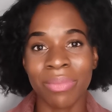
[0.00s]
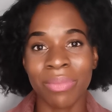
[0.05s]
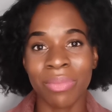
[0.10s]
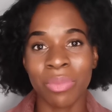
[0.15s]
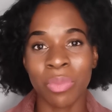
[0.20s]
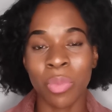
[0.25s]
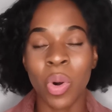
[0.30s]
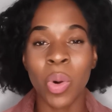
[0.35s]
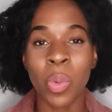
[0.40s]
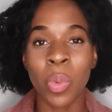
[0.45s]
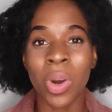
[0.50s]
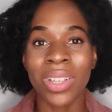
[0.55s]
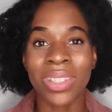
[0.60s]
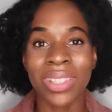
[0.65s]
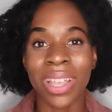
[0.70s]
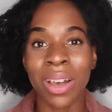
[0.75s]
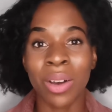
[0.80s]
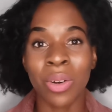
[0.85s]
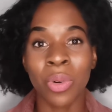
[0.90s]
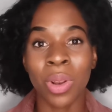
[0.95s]
What's
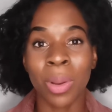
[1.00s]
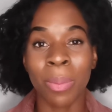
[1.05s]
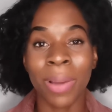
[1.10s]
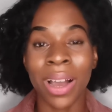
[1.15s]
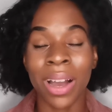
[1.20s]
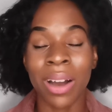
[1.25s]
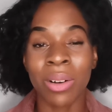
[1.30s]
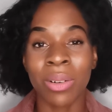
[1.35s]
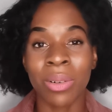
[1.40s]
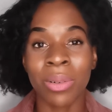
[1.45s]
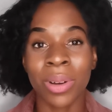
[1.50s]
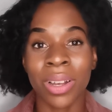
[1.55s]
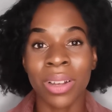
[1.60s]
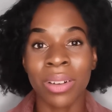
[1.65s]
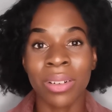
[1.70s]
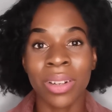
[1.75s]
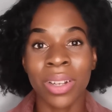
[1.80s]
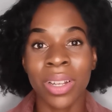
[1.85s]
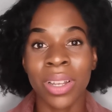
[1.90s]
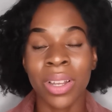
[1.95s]
that all about?
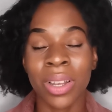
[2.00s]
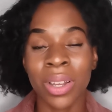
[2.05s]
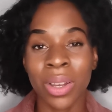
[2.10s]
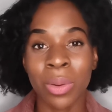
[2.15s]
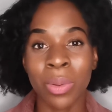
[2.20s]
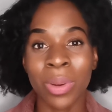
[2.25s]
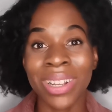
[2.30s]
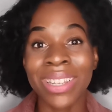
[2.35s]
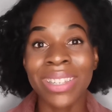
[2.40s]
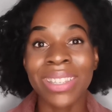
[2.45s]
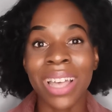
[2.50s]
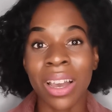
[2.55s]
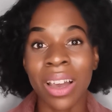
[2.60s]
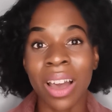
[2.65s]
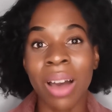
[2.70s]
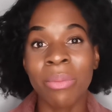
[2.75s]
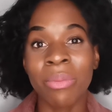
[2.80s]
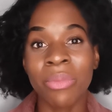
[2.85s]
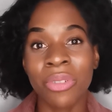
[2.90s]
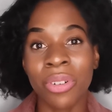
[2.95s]
Where does that
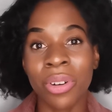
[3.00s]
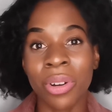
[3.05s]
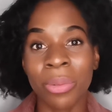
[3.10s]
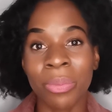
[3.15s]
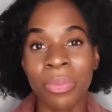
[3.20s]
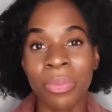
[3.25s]
come from?